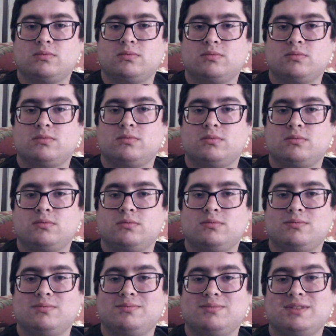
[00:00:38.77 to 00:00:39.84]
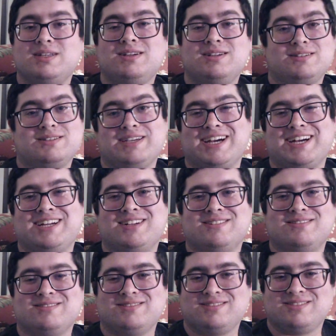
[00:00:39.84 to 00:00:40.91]
Good talk. Yeah,
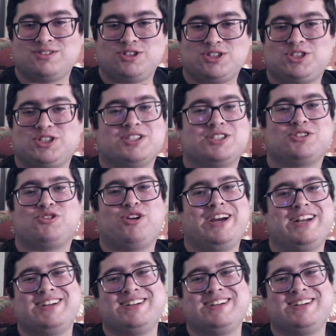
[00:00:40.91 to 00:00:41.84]
Chrisjen's great